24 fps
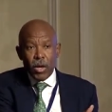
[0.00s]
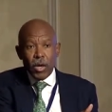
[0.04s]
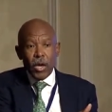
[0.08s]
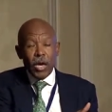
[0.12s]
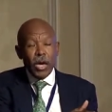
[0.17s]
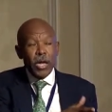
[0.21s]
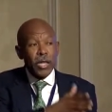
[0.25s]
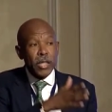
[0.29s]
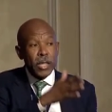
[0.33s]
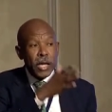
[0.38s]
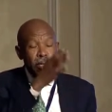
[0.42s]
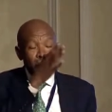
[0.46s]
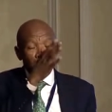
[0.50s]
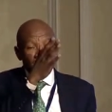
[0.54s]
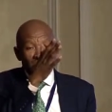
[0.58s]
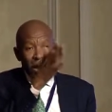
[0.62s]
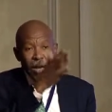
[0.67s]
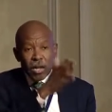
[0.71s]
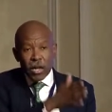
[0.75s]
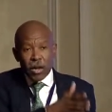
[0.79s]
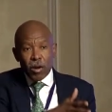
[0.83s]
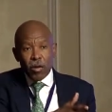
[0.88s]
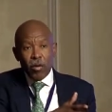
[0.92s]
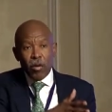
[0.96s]
And that
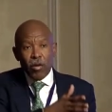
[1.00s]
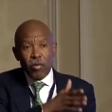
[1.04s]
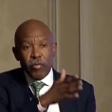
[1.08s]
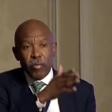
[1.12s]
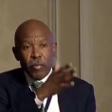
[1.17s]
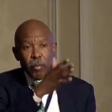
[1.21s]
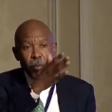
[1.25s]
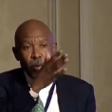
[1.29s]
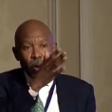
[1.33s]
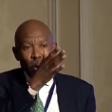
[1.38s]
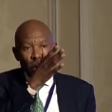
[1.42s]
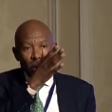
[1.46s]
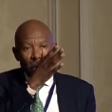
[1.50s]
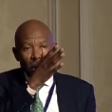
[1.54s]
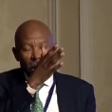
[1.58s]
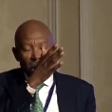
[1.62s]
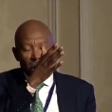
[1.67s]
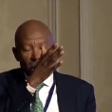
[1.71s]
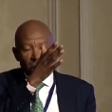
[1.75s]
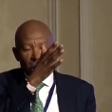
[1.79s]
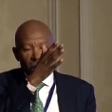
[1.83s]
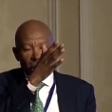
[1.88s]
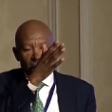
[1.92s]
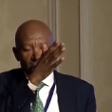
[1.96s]
battle of,
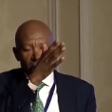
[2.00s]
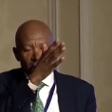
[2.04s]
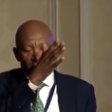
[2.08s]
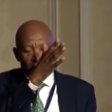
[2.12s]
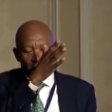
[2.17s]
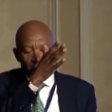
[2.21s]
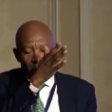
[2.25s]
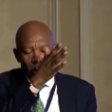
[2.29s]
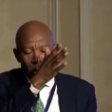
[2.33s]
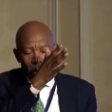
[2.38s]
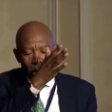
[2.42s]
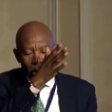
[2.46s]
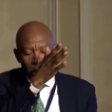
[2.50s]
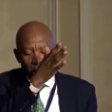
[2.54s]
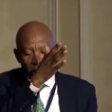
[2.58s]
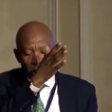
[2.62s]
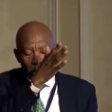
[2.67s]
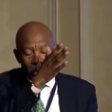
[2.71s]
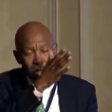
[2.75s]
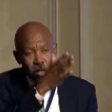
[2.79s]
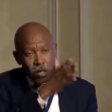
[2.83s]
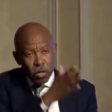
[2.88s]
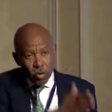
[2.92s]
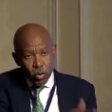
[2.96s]
uh, uh,
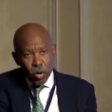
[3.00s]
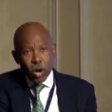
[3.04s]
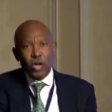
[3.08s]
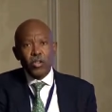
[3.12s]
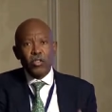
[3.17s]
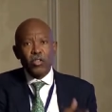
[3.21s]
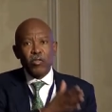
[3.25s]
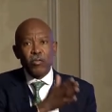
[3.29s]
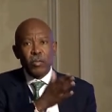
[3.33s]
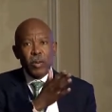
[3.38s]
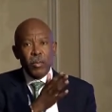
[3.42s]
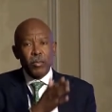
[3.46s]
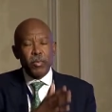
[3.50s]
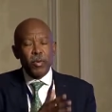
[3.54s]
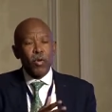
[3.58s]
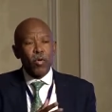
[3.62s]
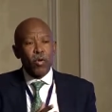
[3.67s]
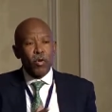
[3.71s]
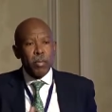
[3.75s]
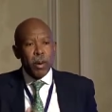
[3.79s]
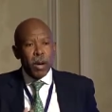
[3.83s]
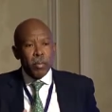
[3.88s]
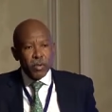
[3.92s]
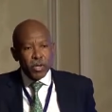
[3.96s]
in the court of
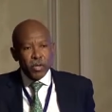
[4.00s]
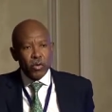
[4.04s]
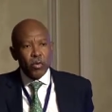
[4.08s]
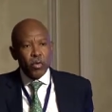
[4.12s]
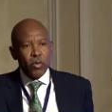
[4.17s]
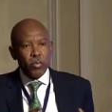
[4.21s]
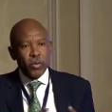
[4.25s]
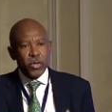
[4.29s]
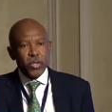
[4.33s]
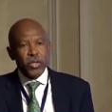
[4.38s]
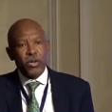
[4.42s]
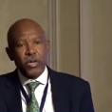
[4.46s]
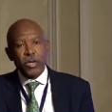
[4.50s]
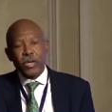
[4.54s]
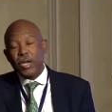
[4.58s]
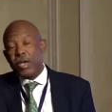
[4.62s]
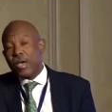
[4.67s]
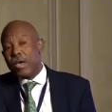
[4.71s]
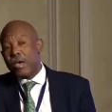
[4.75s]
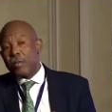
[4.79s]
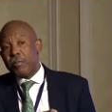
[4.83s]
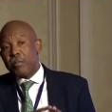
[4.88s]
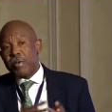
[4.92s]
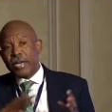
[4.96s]
public, public opinion
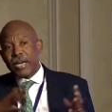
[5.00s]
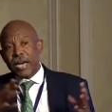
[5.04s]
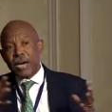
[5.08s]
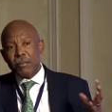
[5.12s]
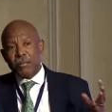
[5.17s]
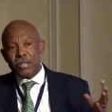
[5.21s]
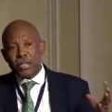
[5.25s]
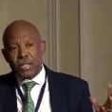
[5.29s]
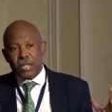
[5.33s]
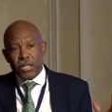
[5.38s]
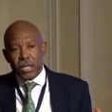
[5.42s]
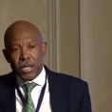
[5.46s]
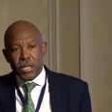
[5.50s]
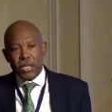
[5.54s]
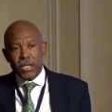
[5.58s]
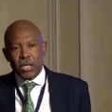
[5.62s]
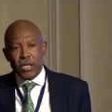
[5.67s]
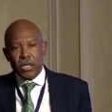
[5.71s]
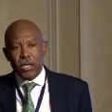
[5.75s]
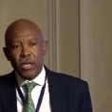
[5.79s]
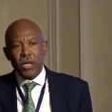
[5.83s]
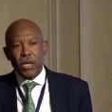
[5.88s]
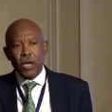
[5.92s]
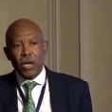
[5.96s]
becomes
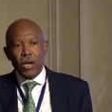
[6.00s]
tricky